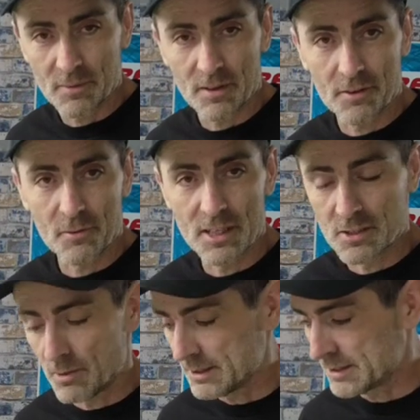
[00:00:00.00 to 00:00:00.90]
back with a
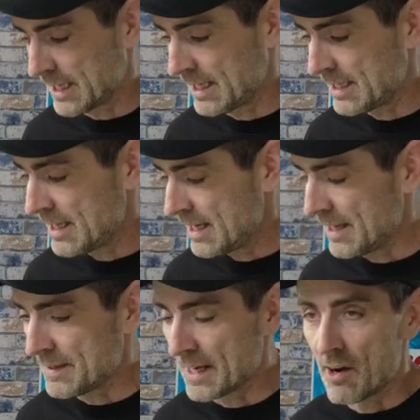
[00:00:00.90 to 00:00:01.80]
320,
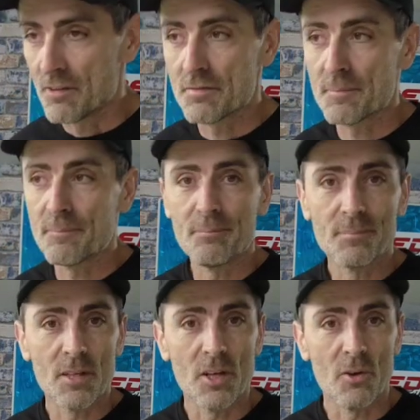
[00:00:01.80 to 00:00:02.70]
and then I've
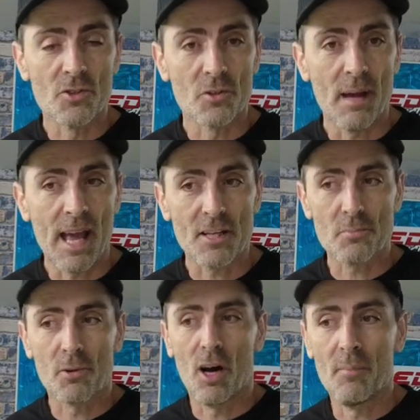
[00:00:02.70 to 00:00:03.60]
used some
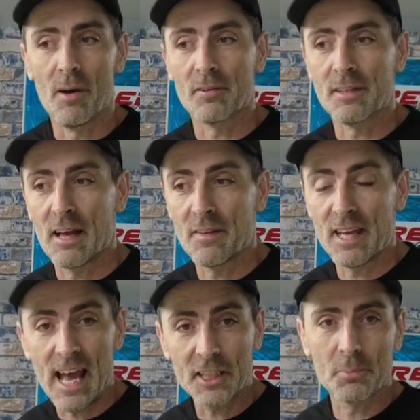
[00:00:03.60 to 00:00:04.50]
etch primer. Now
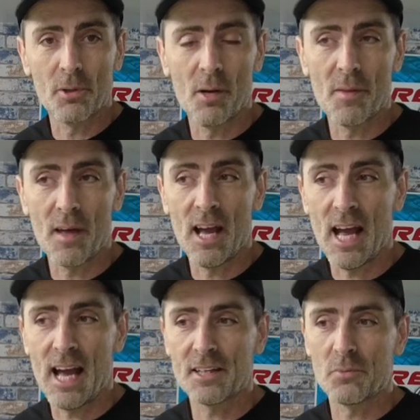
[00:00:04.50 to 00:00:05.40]
the etch primer that
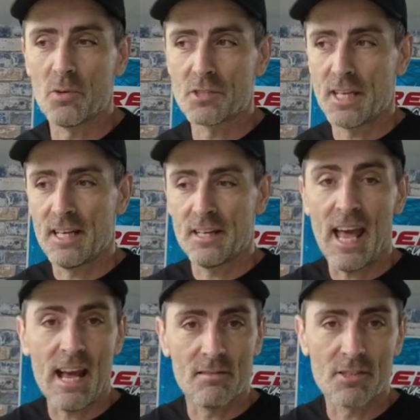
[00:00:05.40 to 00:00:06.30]
I had was in
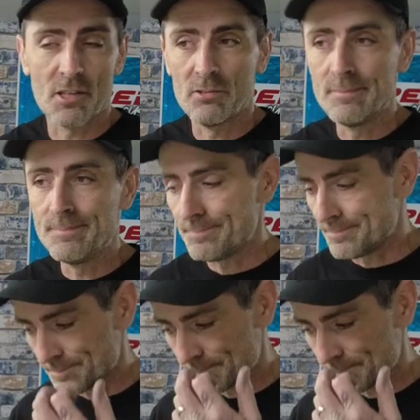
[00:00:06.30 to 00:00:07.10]
an aerosol,